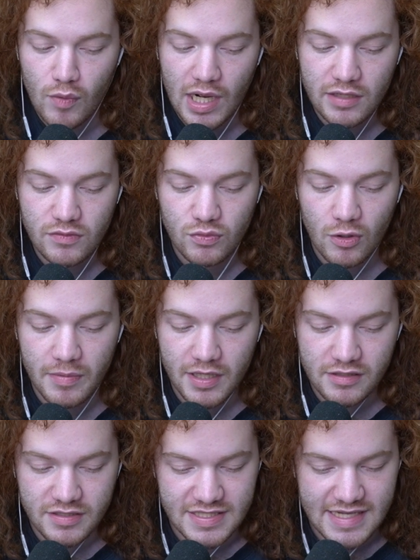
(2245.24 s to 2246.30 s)
Wild
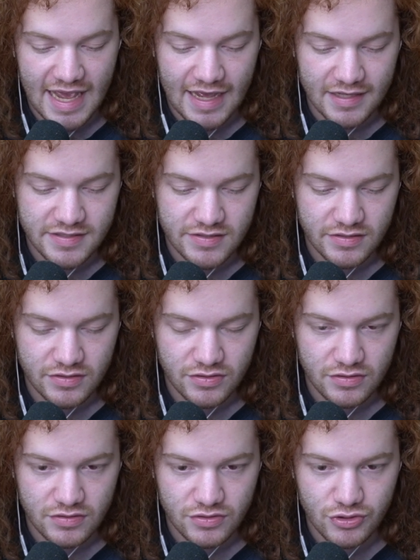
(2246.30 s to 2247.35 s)
Robot looks gas.
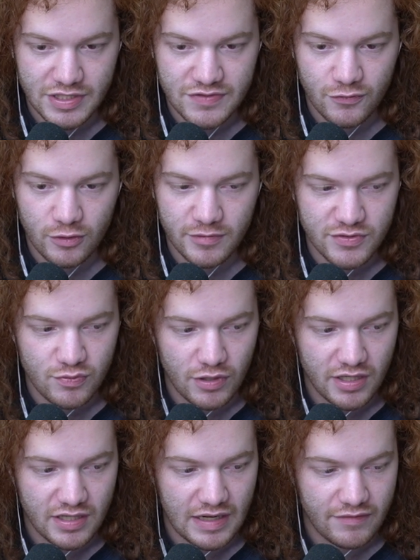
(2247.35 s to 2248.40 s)
Transformers uh,
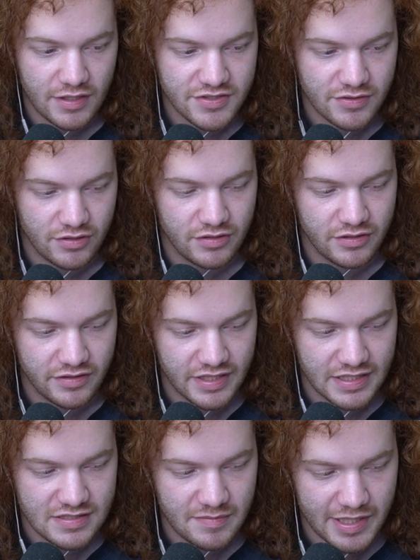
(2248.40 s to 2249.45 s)
one, I've also heard good
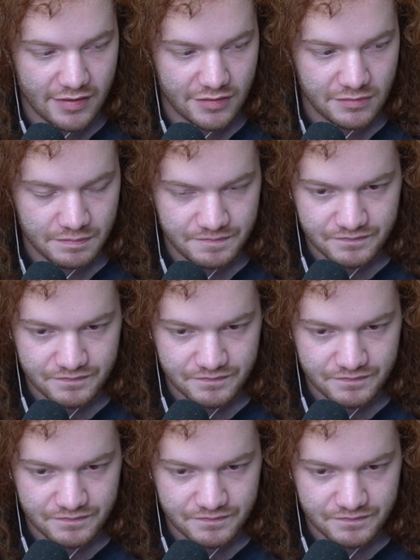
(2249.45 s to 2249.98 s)
things about.